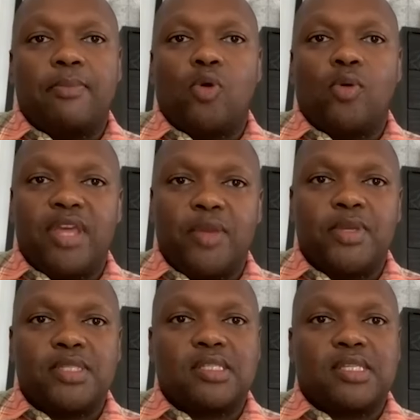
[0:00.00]
or their
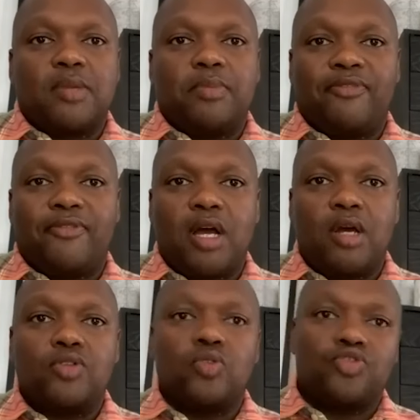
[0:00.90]
business can be
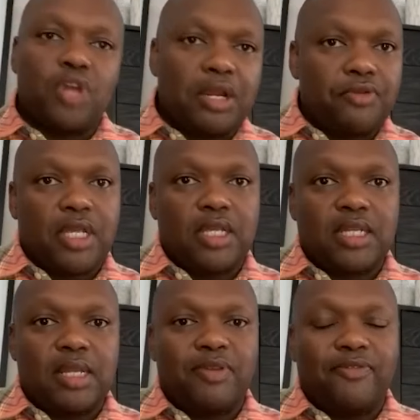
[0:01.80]
found, or track record
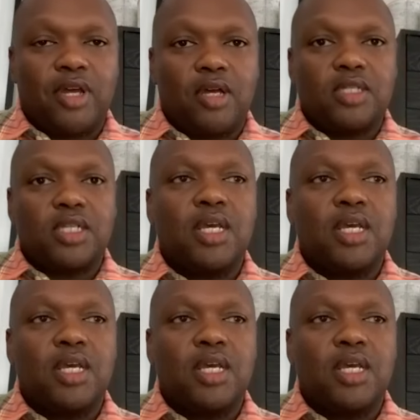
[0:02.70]
can be found.